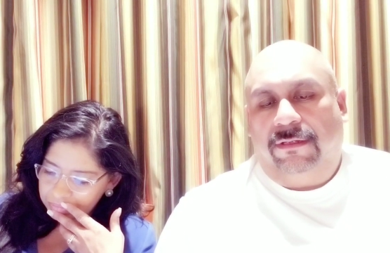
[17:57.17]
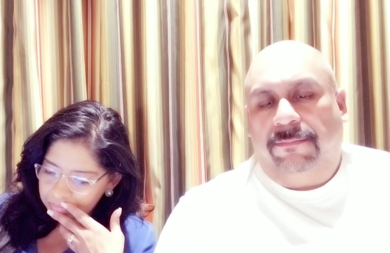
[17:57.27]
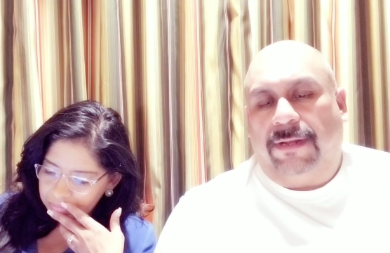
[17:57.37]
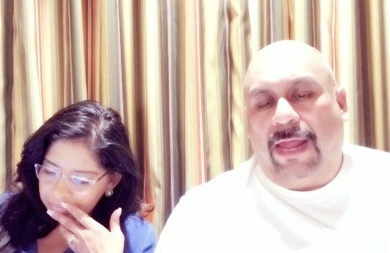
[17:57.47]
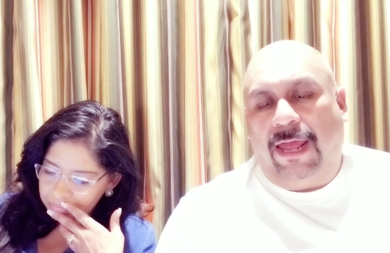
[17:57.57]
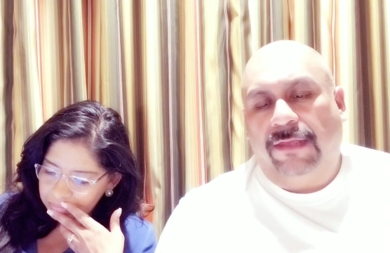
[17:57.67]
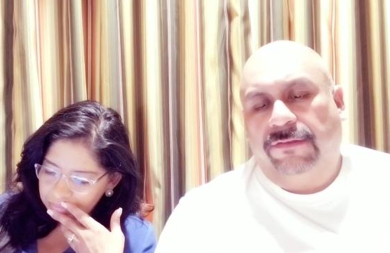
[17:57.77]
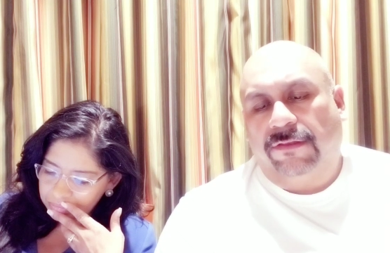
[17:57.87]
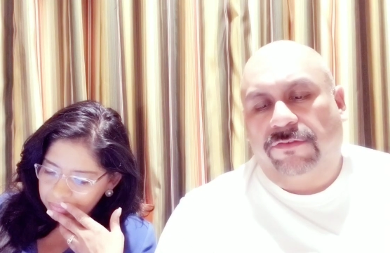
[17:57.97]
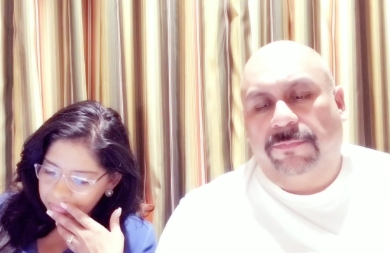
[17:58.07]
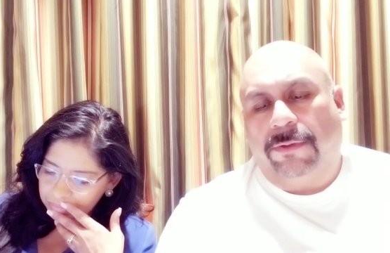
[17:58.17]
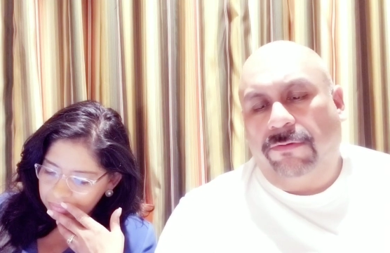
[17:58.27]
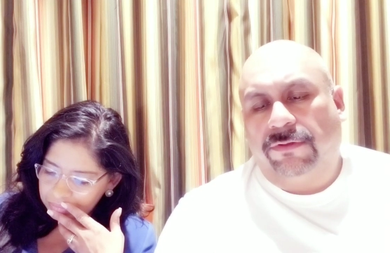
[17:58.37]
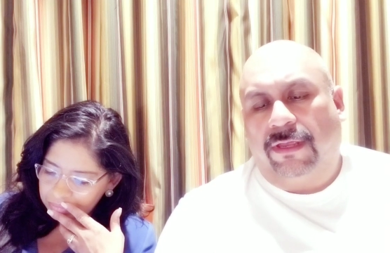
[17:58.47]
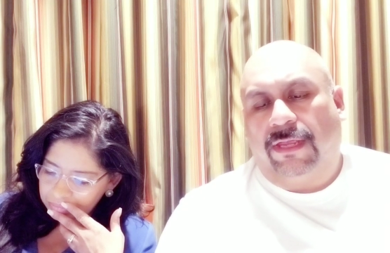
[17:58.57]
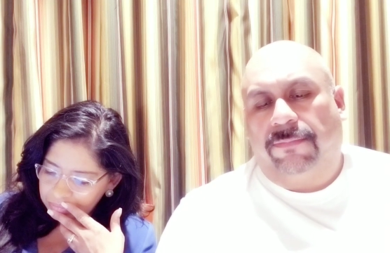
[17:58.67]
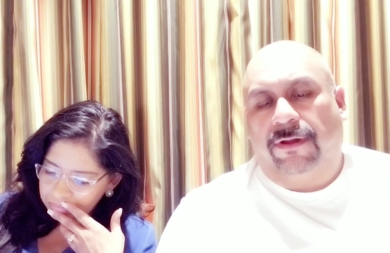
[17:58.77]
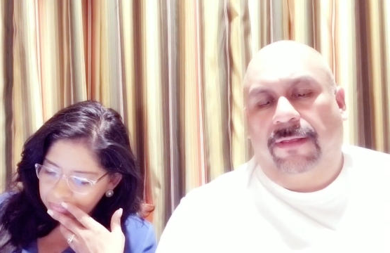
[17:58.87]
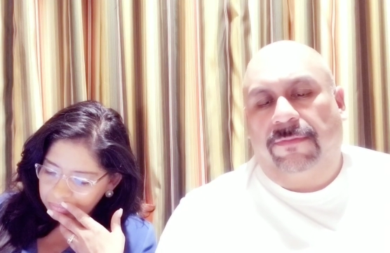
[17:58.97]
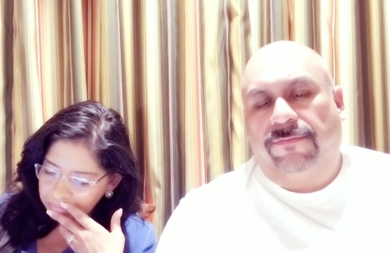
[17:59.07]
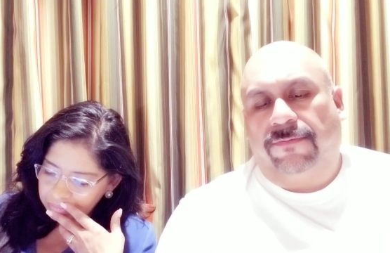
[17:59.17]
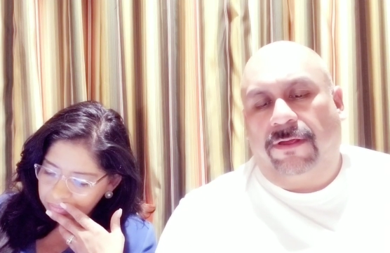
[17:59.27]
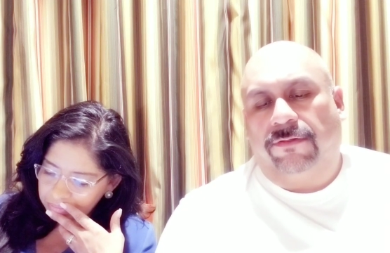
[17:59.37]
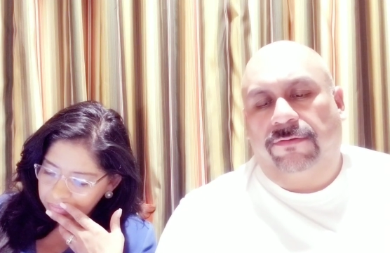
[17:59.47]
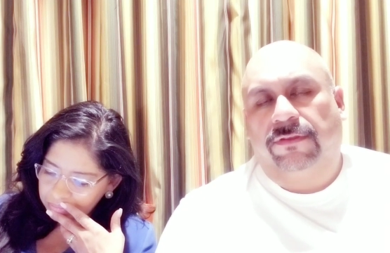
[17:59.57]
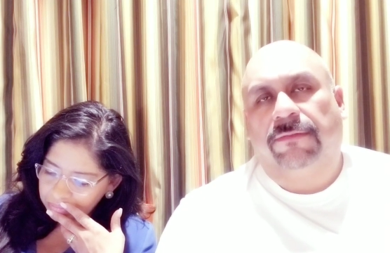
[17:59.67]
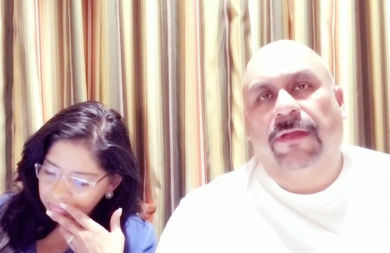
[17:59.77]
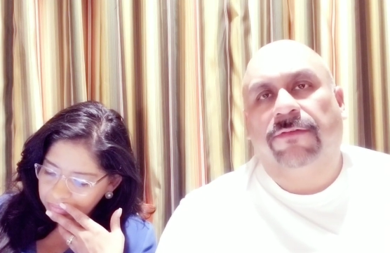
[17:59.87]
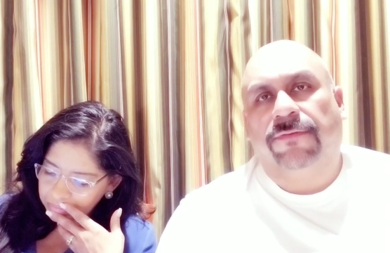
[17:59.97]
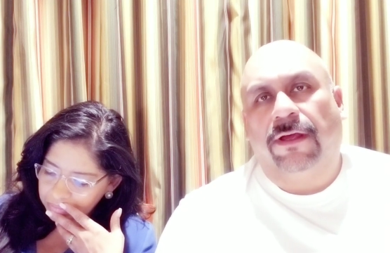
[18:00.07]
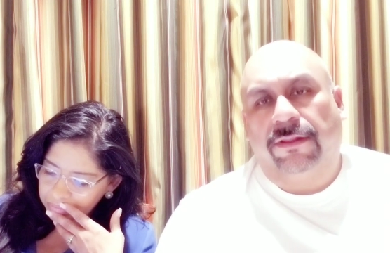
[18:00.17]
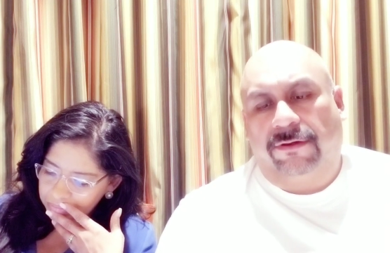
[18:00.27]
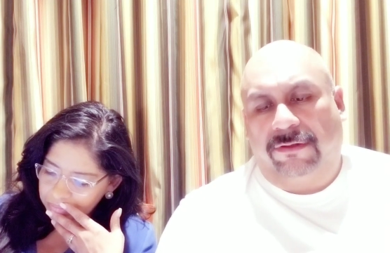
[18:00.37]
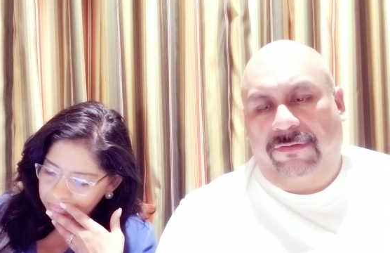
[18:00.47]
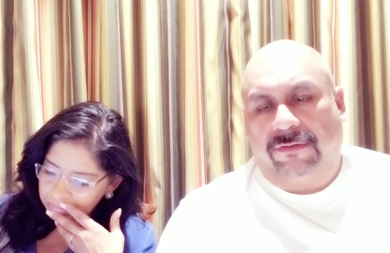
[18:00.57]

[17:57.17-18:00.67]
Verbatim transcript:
Speaker 1: But Isaac spoke to Abraham his father and said, My father, he